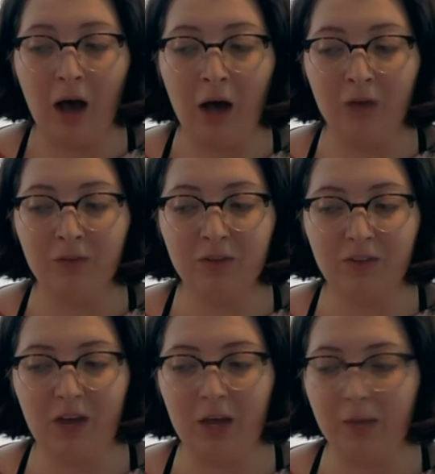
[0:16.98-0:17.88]
This
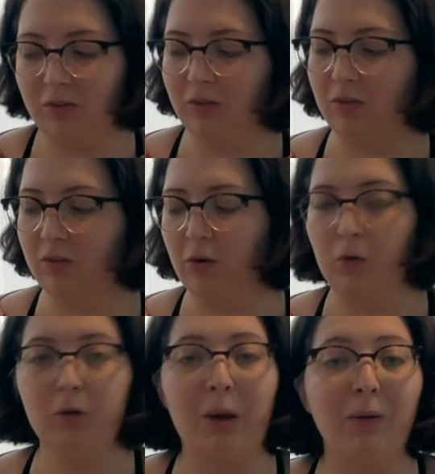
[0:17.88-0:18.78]
time this is a
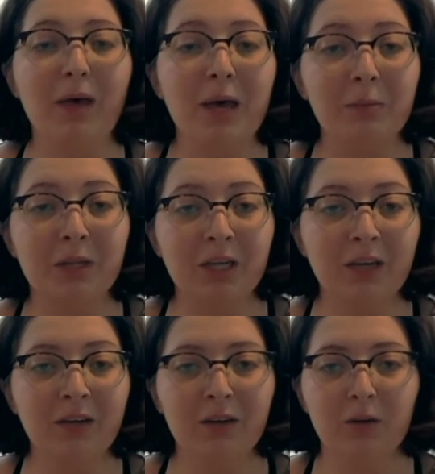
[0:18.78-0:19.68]
story about
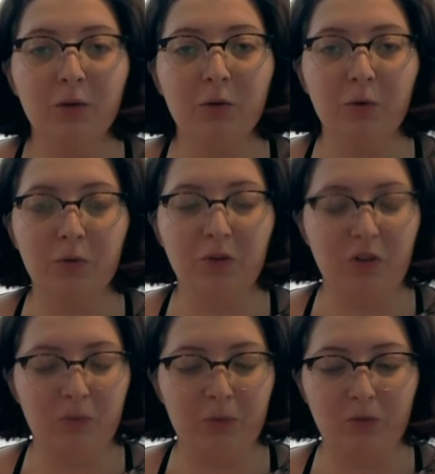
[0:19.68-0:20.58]
Emily, who has
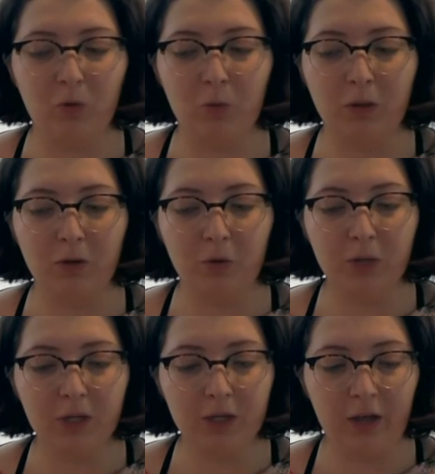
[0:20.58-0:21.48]
just moved to Willow
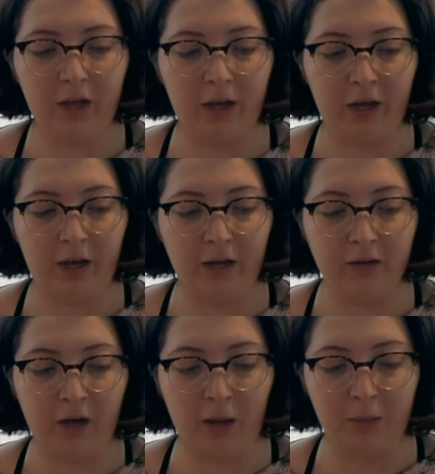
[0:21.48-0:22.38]
Creek and
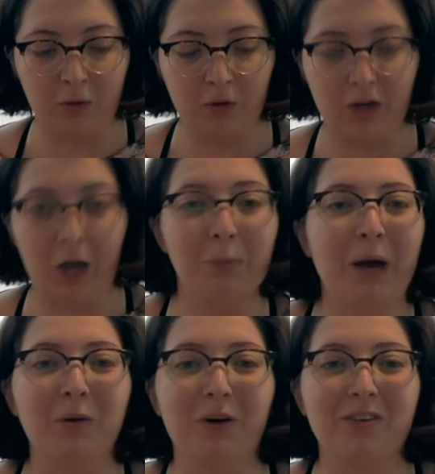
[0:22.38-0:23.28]
in order to help
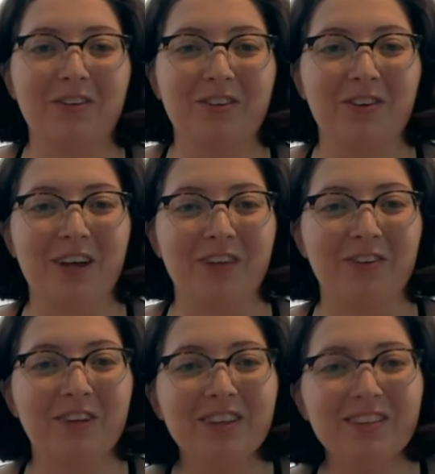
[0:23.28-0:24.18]
out her sister and her
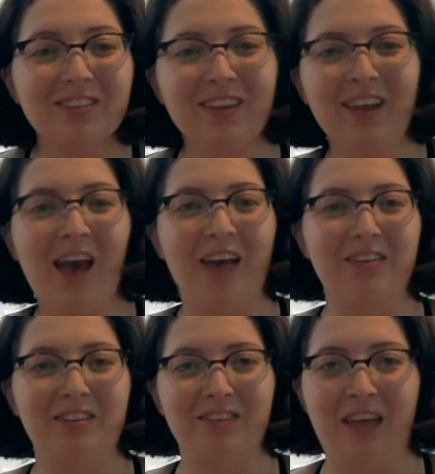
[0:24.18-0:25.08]
niece has
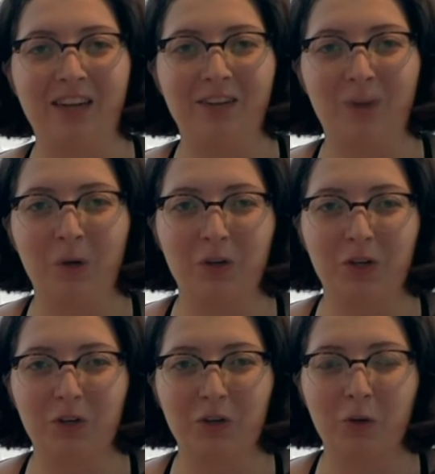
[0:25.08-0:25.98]
decided to
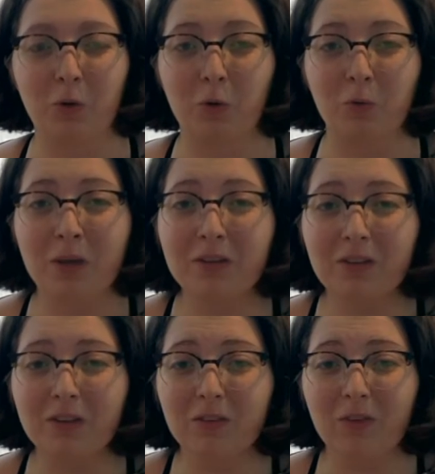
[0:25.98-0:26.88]
volunteer at the local
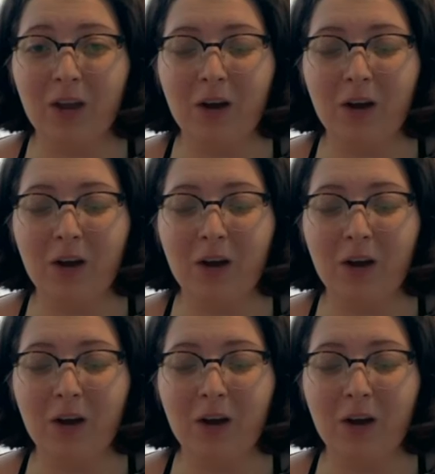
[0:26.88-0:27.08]
Renaissance fair